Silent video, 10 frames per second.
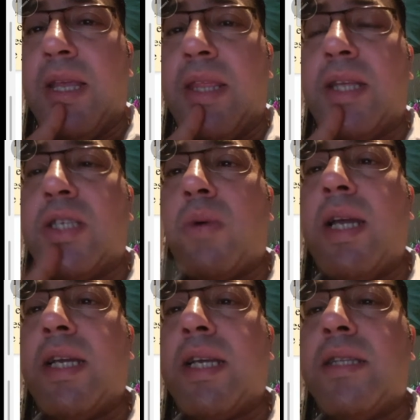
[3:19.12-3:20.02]
That's
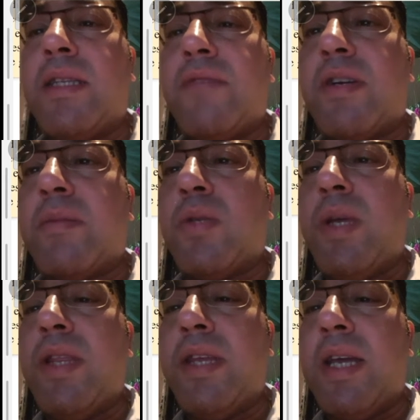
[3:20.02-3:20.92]
why I can differ
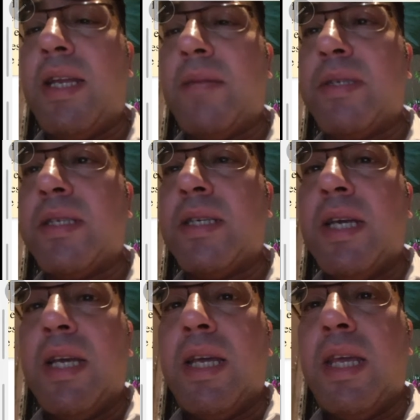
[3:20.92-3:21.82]
between the ellipse
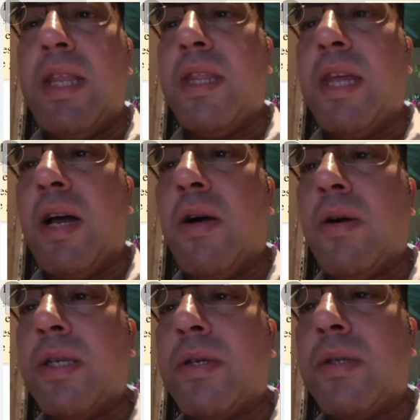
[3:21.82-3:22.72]
in the
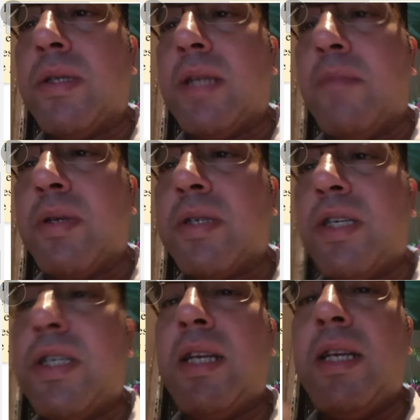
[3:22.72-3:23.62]
horizontal
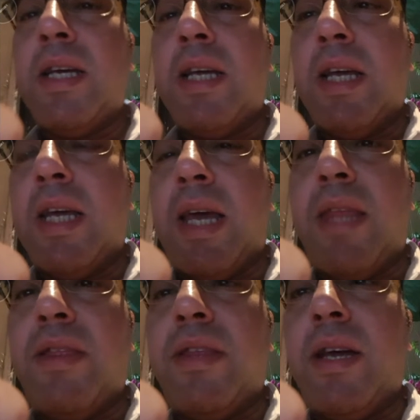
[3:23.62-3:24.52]
position
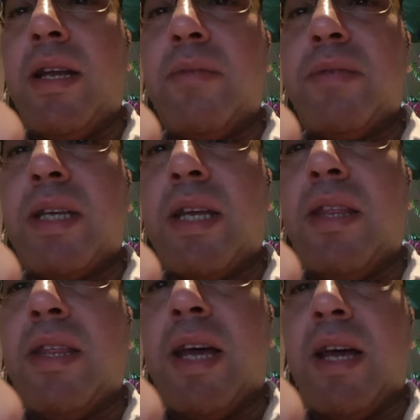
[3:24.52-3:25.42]
and the ellipse
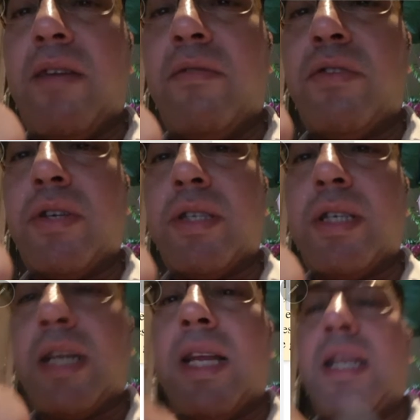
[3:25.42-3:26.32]
in the
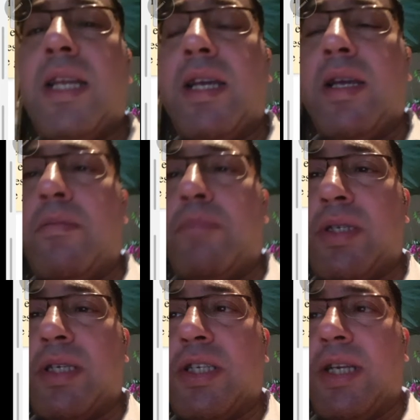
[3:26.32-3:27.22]
vertical
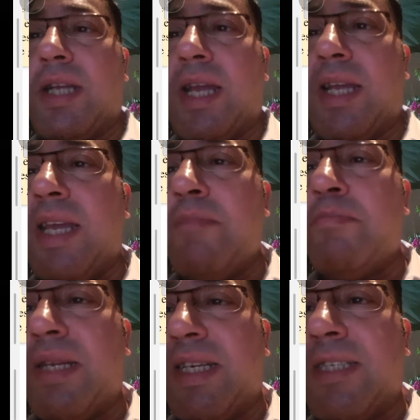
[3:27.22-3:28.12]
position. Again,
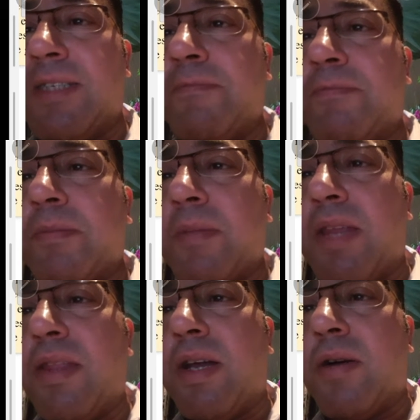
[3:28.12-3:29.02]
please,
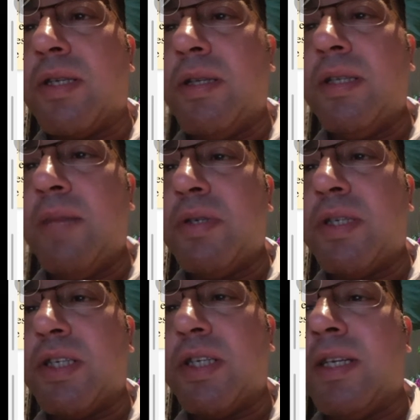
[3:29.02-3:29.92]
in the horizontal
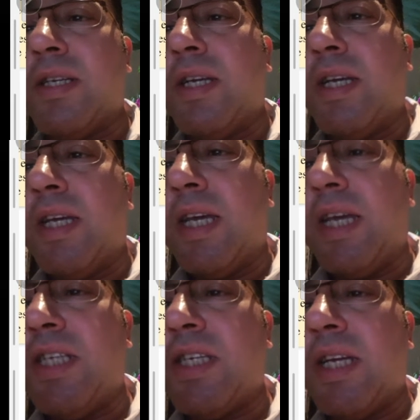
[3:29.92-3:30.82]
position,
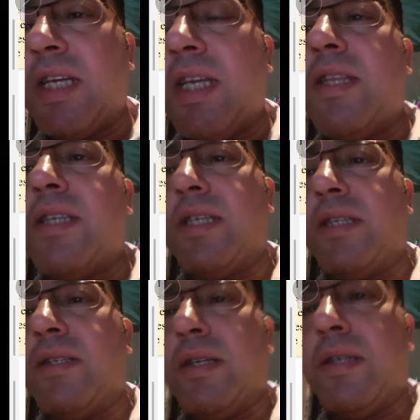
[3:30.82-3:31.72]
h and k the
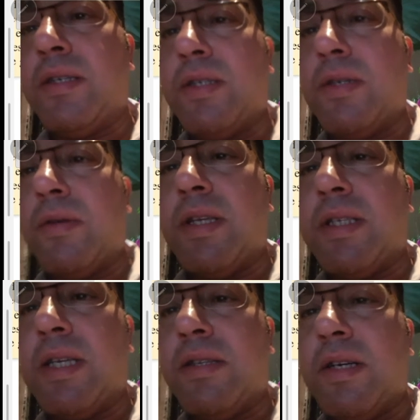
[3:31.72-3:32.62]
center. So the
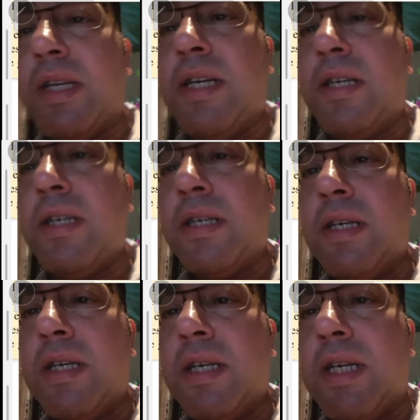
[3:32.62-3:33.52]
center here
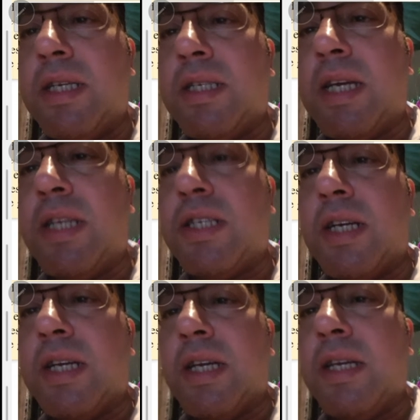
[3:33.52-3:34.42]
is h and k.